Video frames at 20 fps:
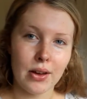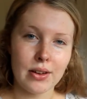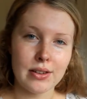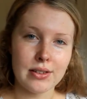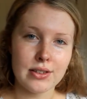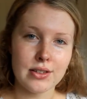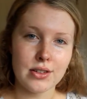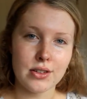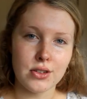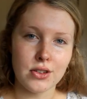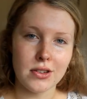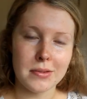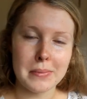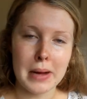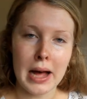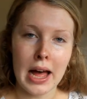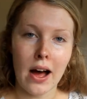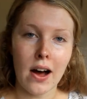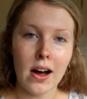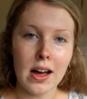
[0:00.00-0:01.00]
going to do
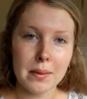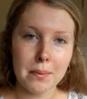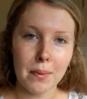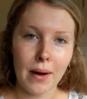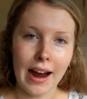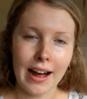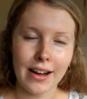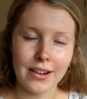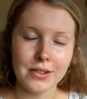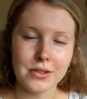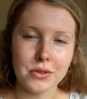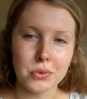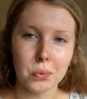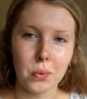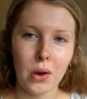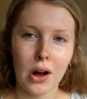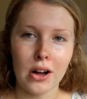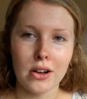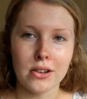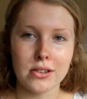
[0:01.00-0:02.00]
my eyebrows
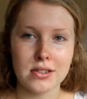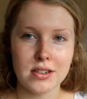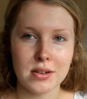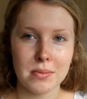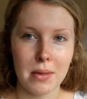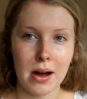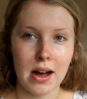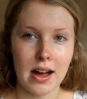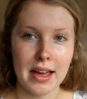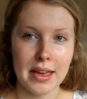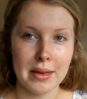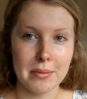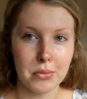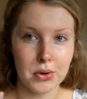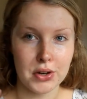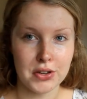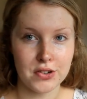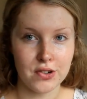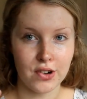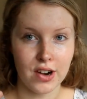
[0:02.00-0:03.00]
whilst my
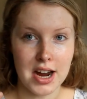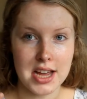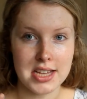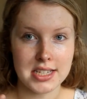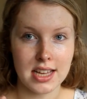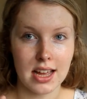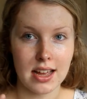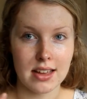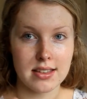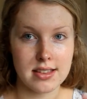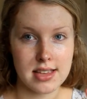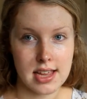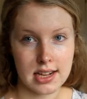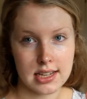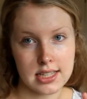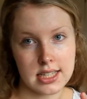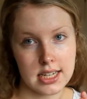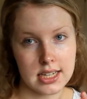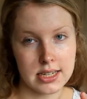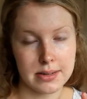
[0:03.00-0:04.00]
moisturiser
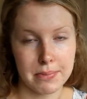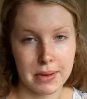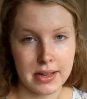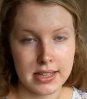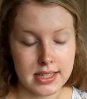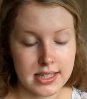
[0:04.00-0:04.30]
sinks into my